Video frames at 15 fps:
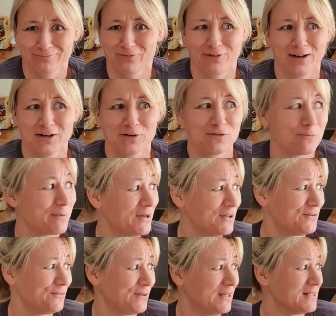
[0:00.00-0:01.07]
Fighting over the
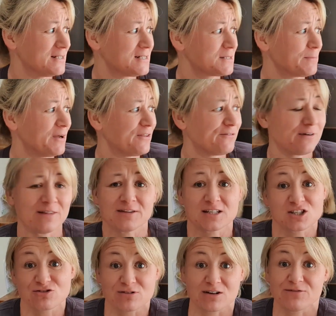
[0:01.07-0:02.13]
bird feeder, despite the fact
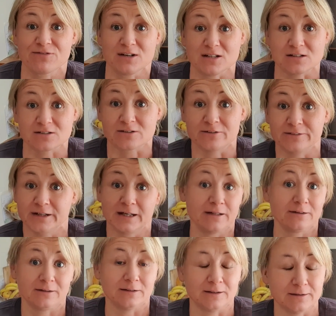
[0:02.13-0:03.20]
there's 3 feeders on
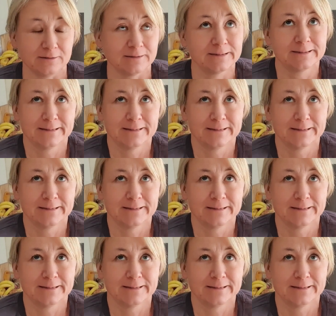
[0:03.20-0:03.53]
there, you know.